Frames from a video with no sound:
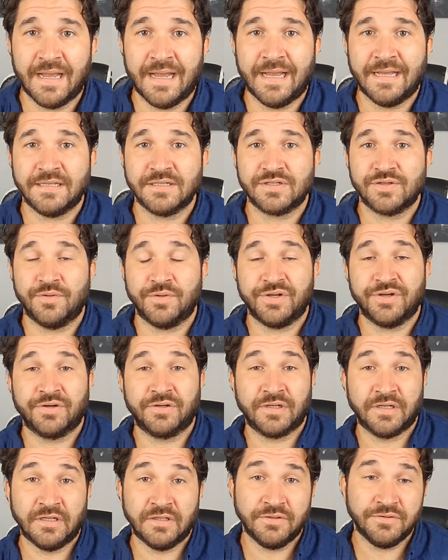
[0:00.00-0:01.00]
So
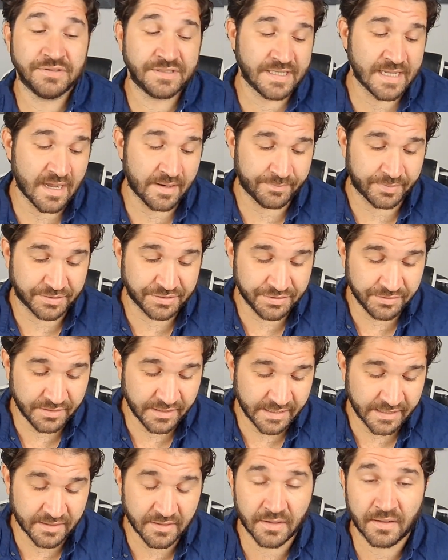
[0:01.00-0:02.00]
you're going to lose the
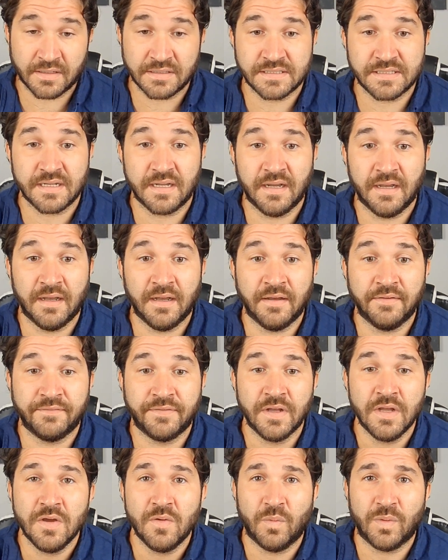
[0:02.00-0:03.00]
opportunity cost
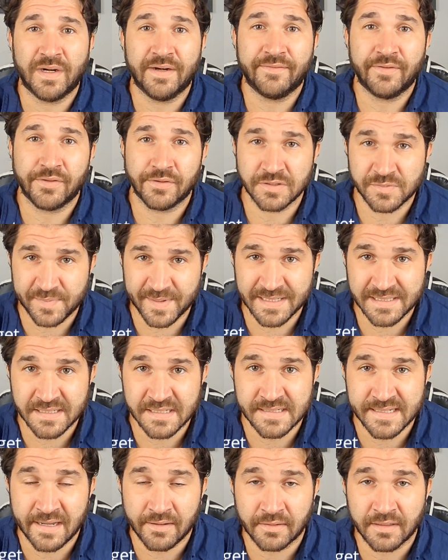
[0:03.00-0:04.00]
of whatever those
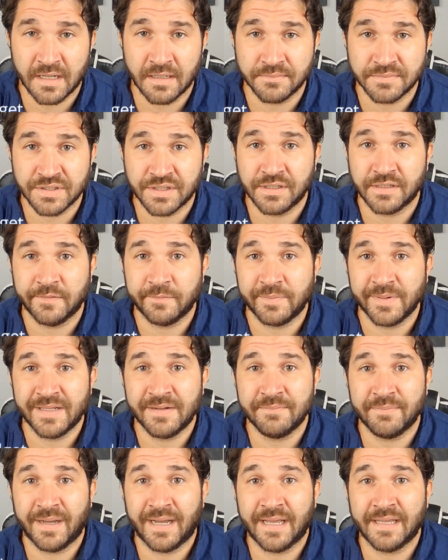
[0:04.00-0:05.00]
business outcomes could have
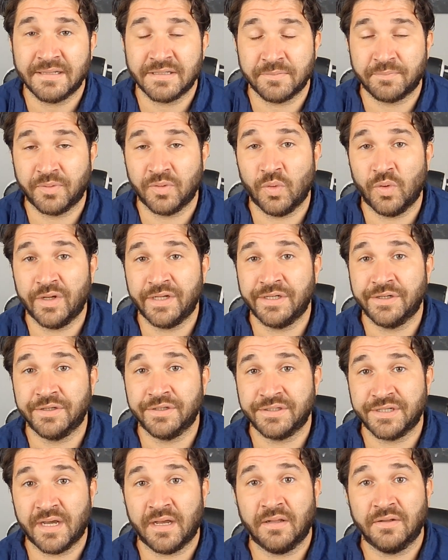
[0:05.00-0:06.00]
been by deploying
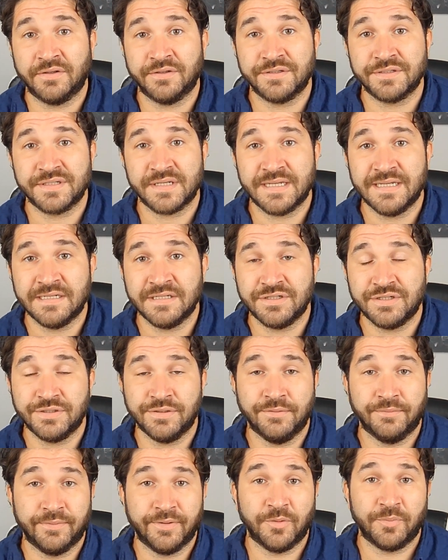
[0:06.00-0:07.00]
your dollars
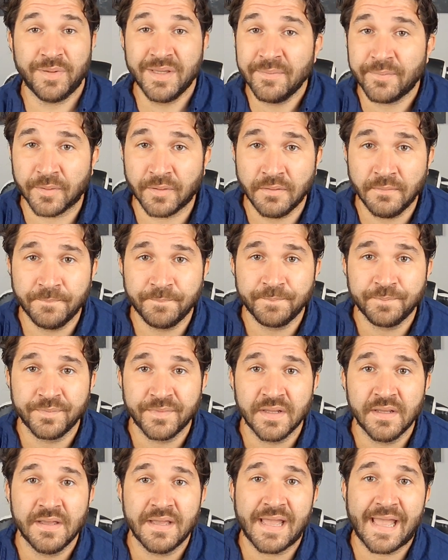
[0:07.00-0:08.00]
into real people,
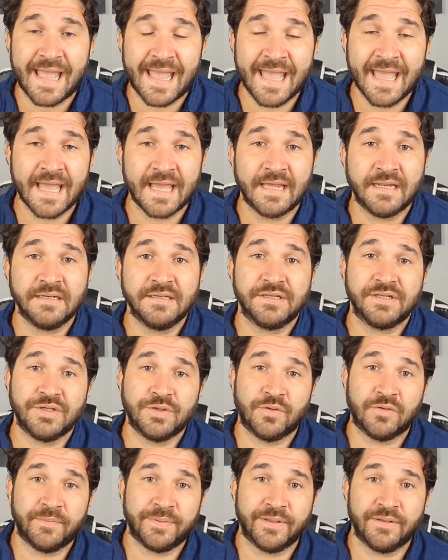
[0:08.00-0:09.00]
and
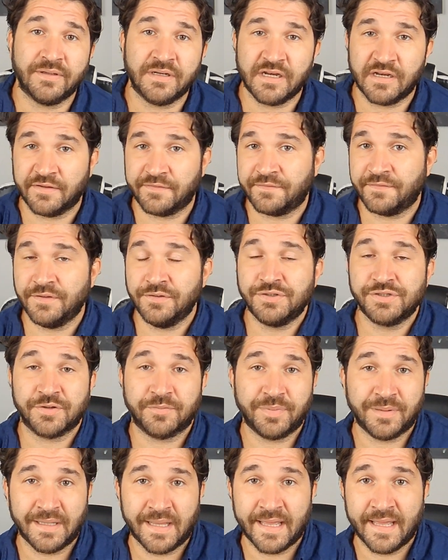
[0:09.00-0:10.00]
your ability to
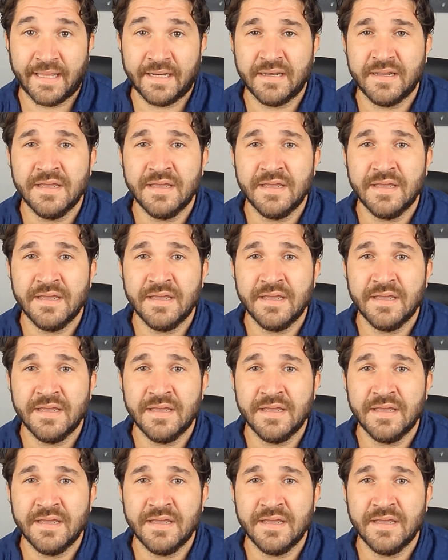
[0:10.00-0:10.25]
future plan